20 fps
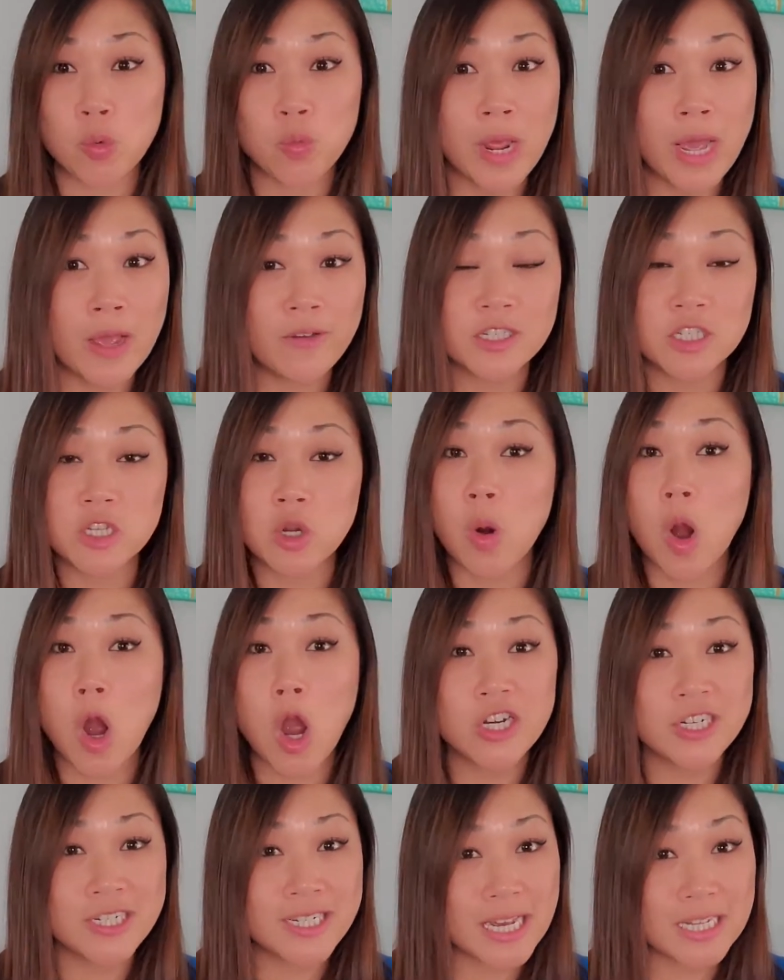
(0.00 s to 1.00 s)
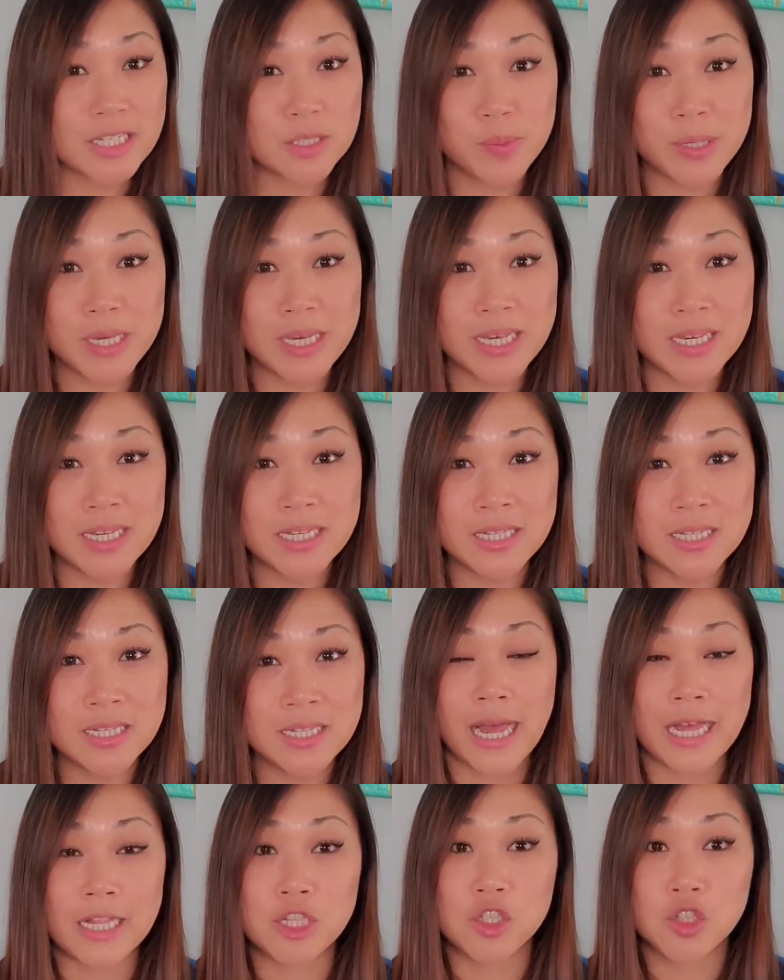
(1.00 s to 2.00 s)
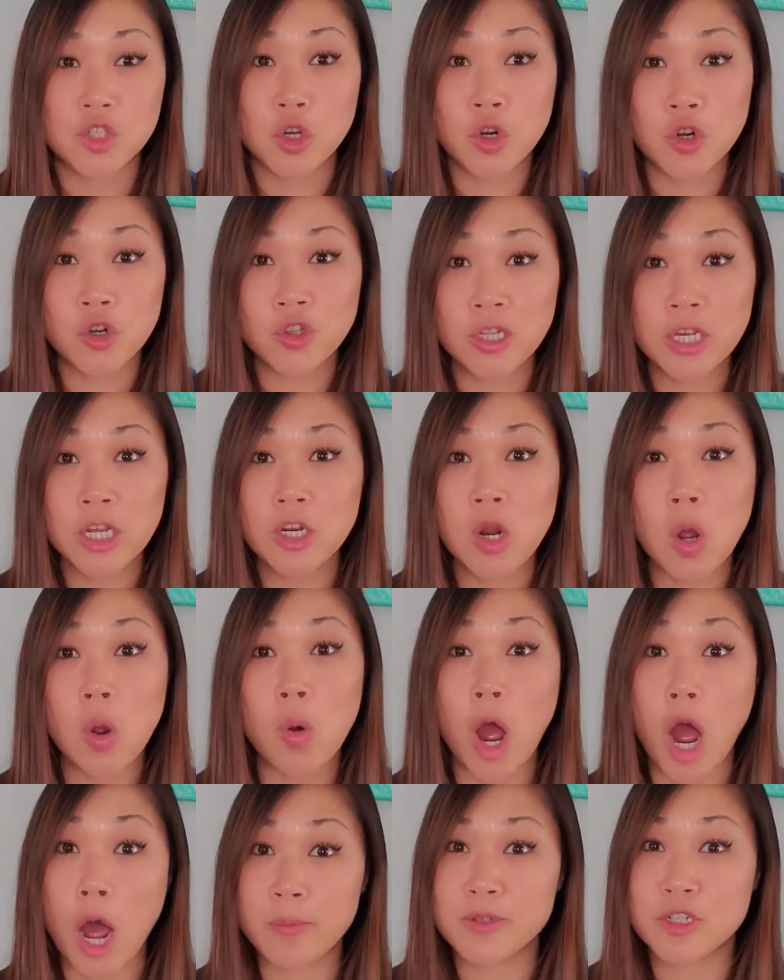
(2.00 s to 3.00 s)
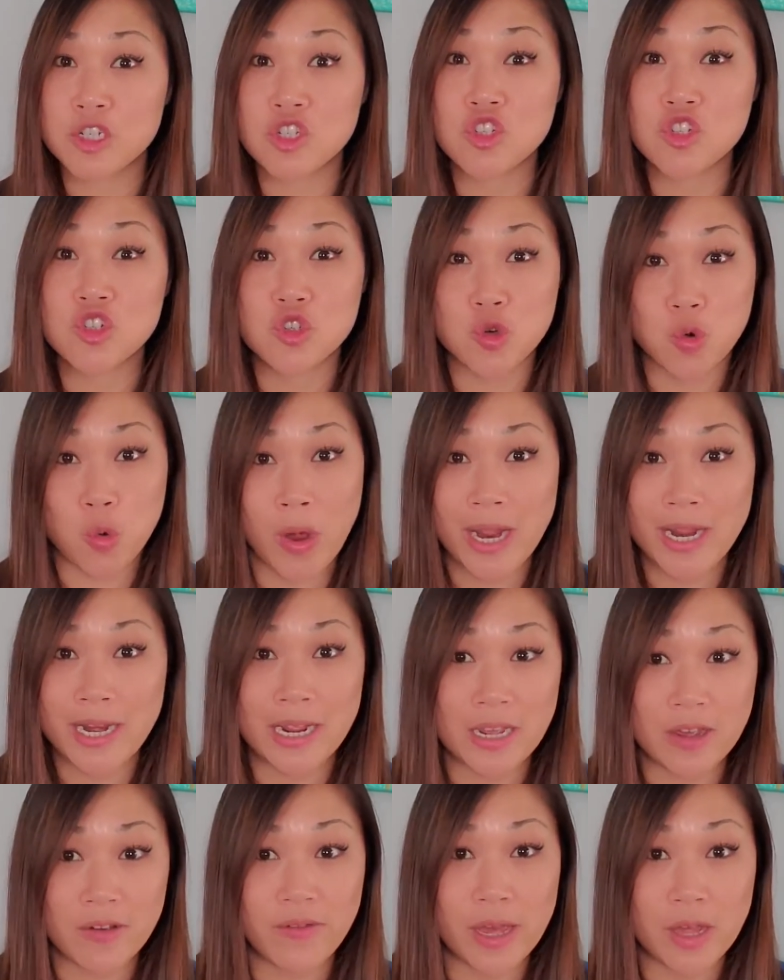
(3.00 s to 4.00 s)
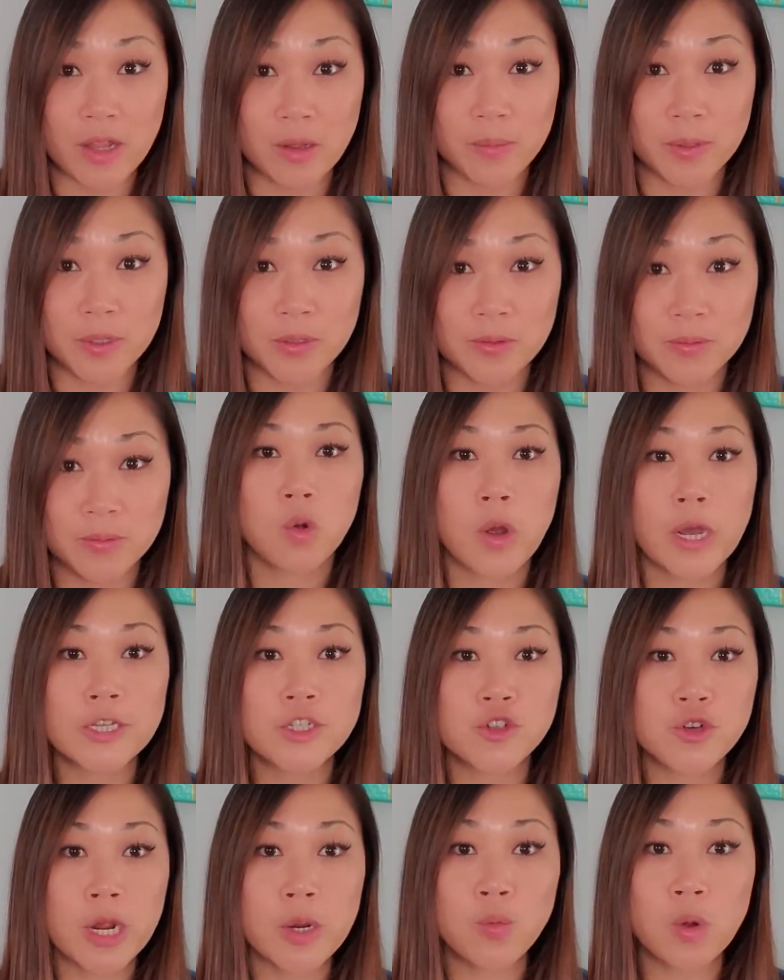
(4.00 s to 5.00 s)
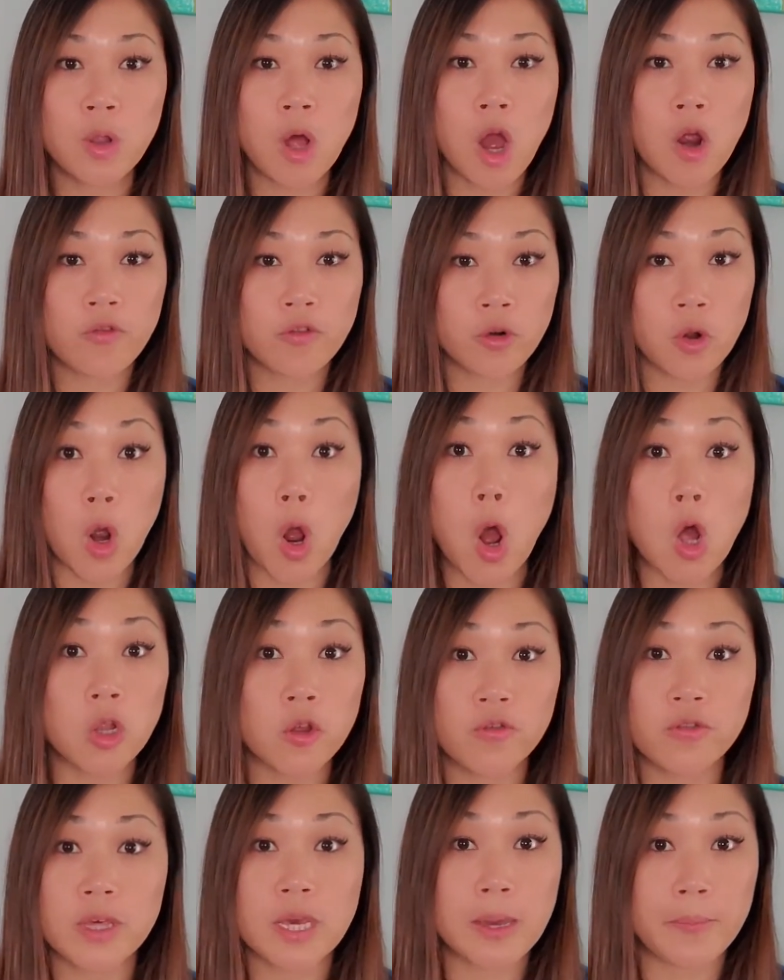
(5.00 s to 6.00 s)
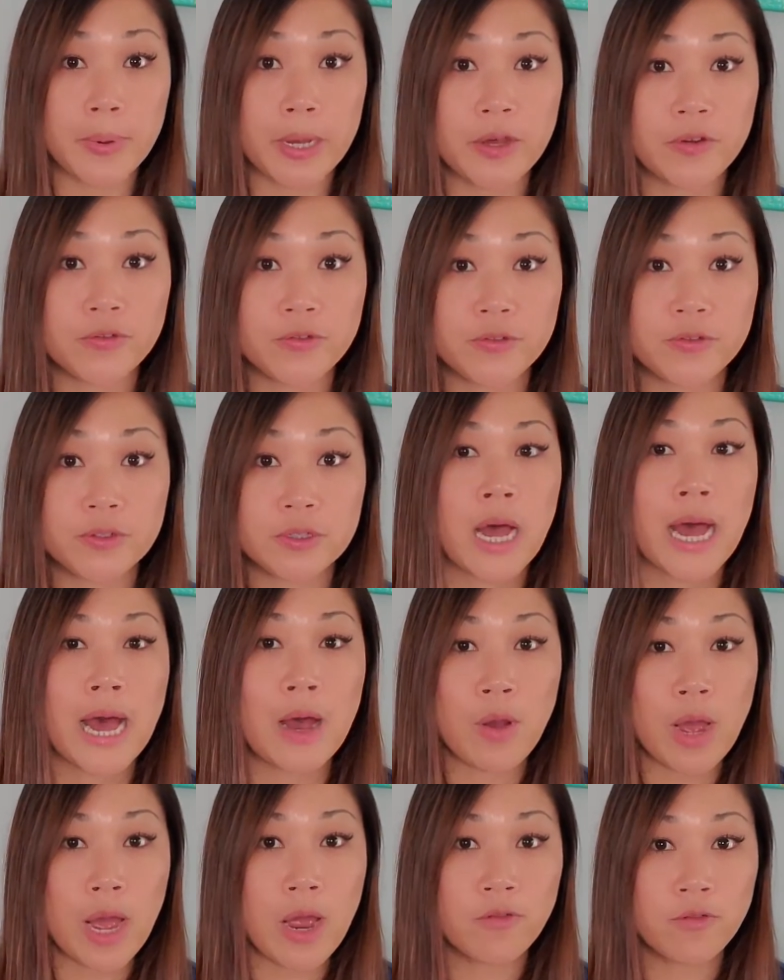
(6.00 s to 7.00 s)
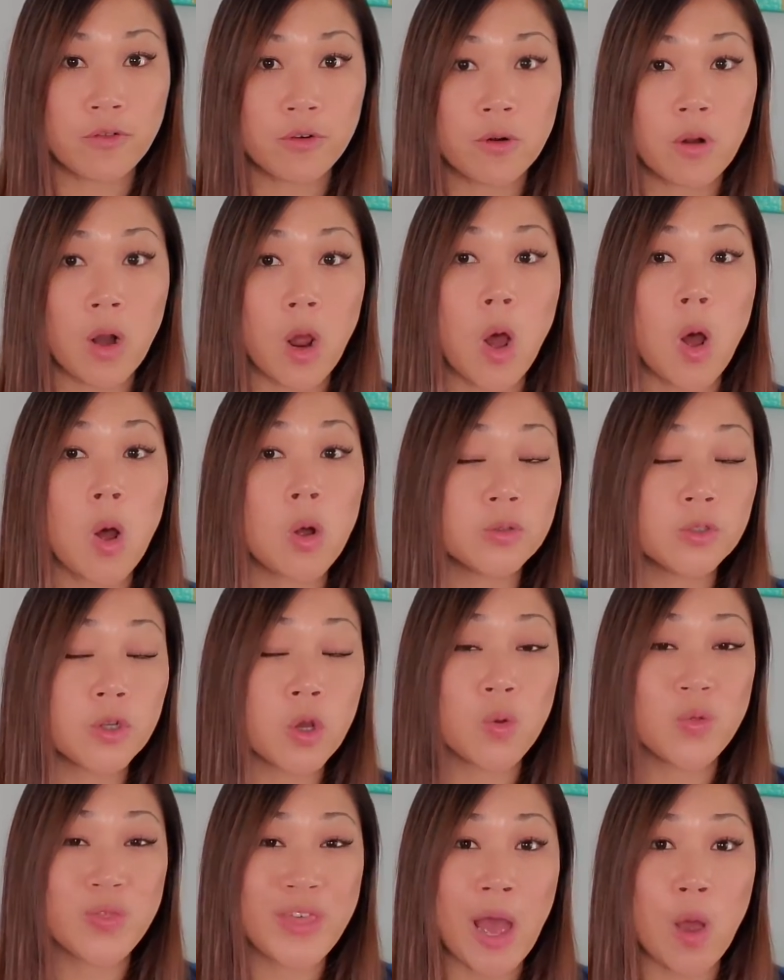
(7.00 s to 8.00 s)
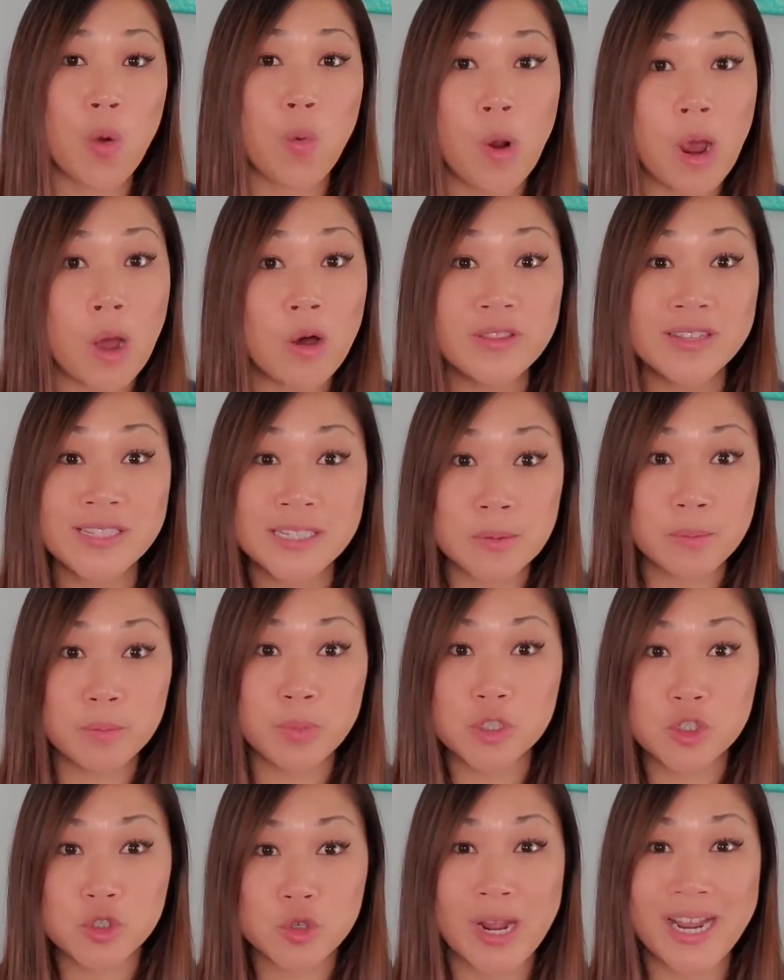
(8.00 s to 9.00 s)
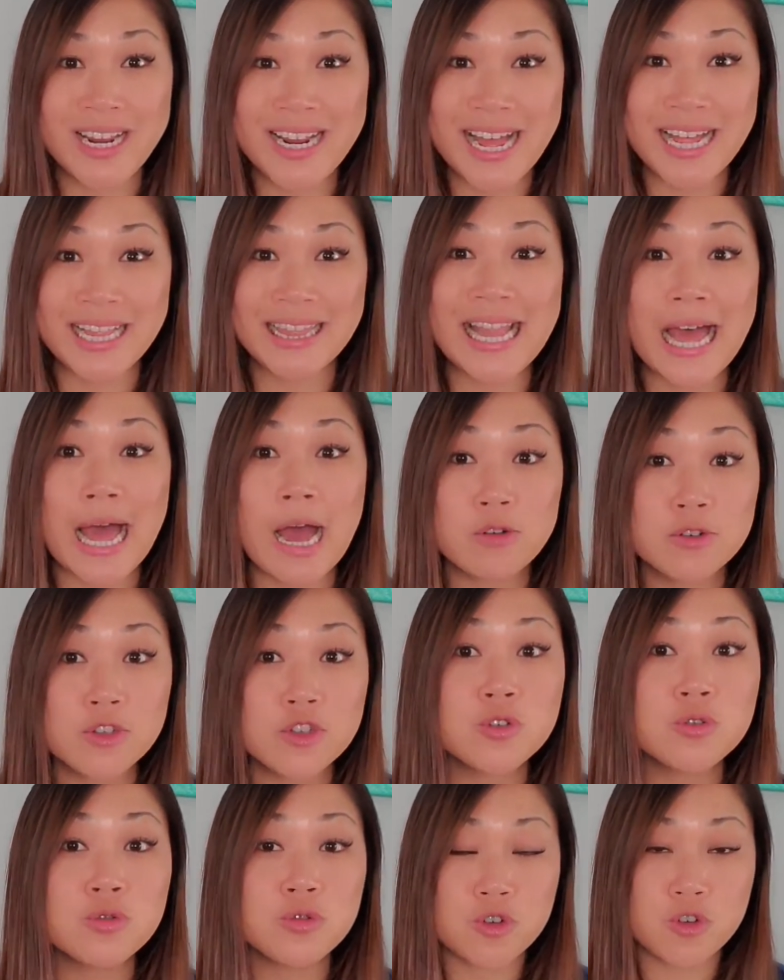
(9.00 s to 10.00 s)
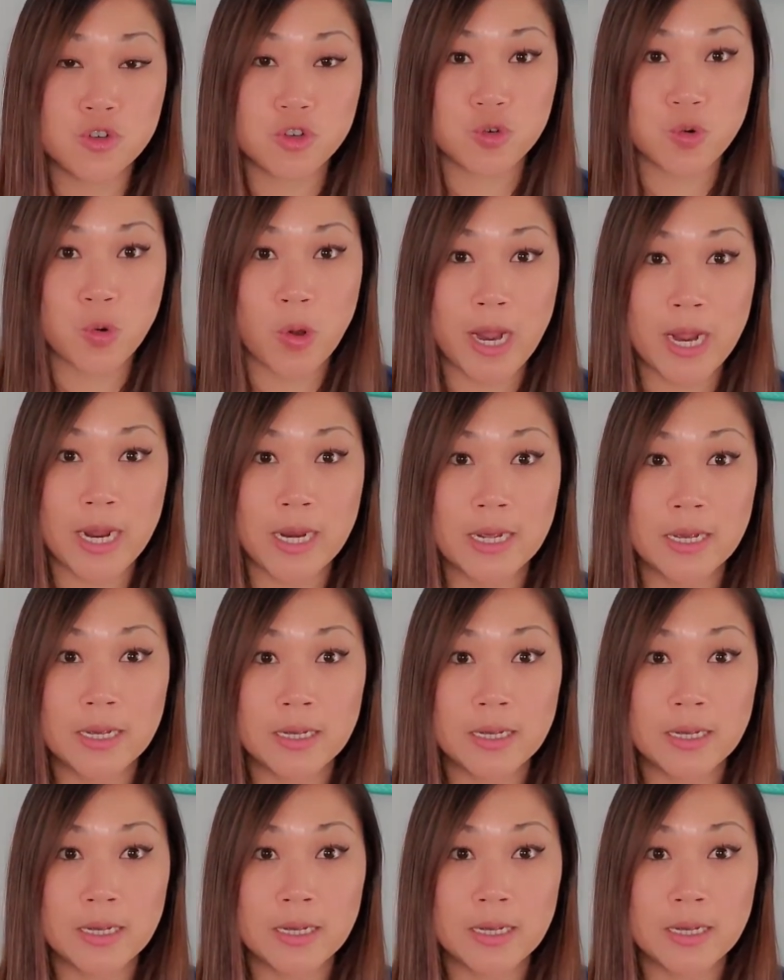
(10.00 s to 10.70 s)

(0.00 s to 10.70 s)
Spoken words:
RIFs, no RDSPs, and certainly no options trading available. Questrade will offer all of the above. However, I'll note that Wealthsimple Trade allows you to trade